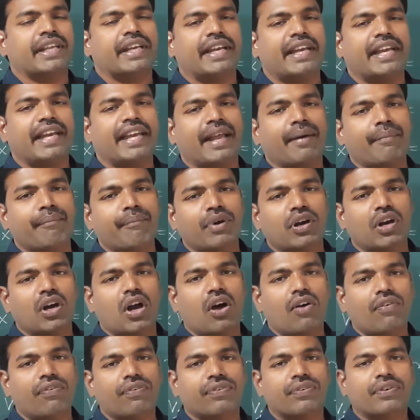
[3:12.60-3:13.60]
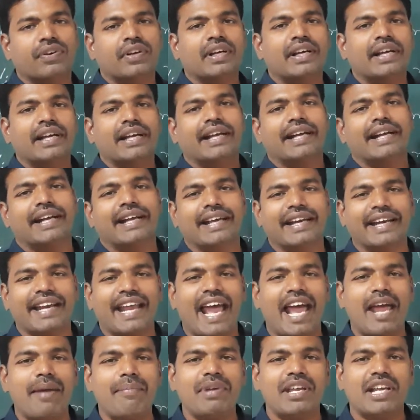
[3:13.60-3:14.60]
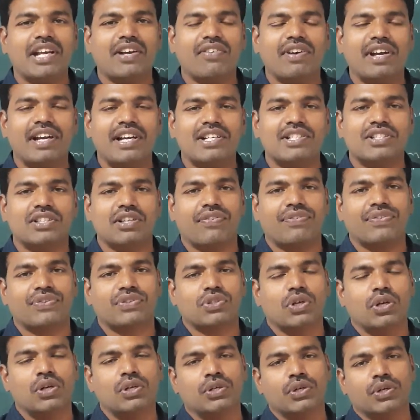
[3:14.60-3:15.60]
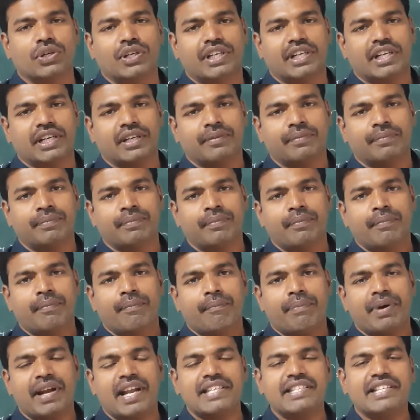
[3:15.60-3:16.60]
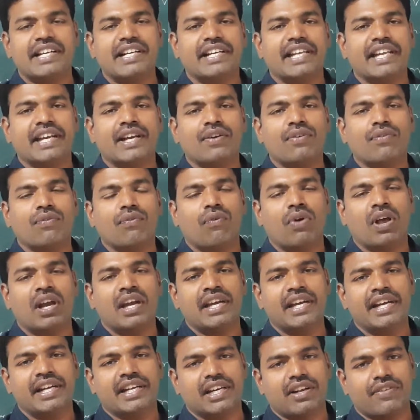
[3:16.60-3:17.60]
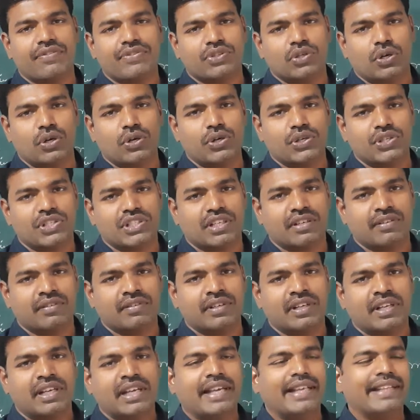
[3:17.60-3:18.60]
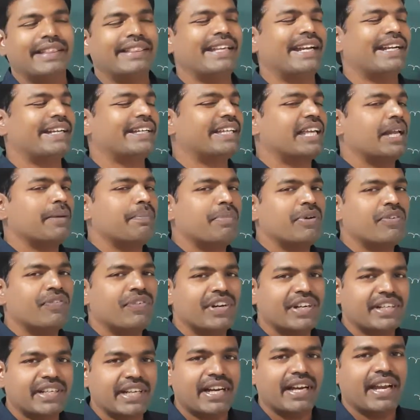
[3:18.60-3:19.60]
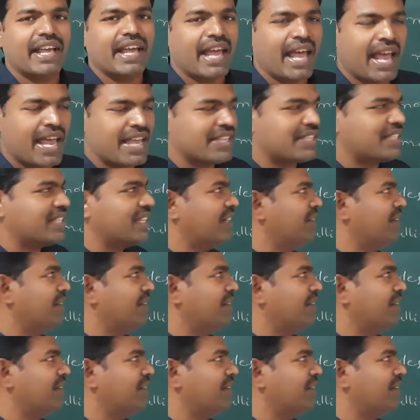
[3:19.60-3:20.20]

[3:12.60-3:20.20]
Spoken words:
number of gram equivalents of solute present in 1 liter of solution. That can be written as